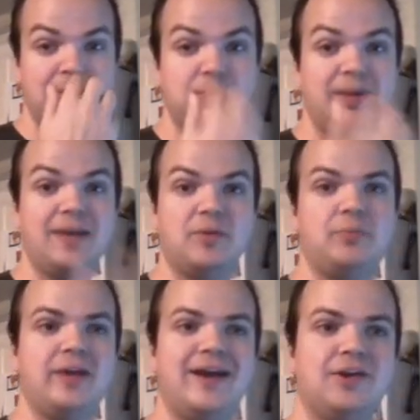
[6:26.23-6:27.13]
being able to
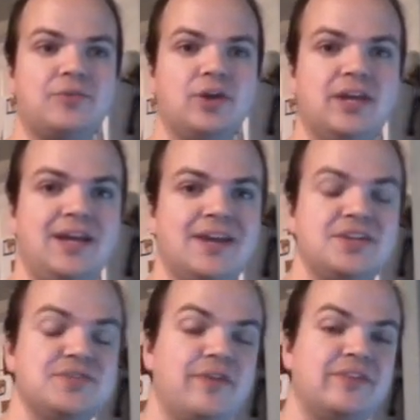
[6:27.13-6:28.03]
play out a rookie and
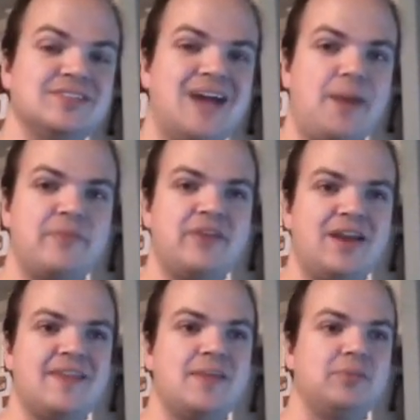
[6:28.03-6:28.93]
digivolve on top of it
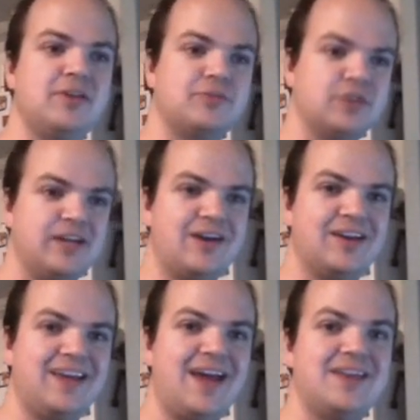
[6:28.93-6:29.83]
and then play the rookie out
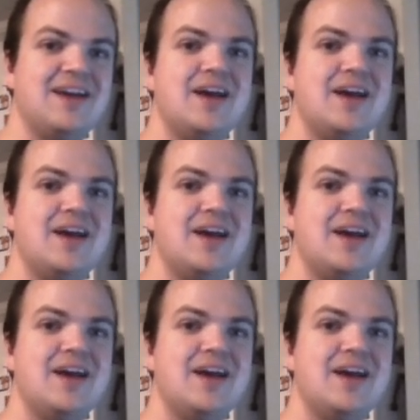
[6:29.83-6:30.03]
again.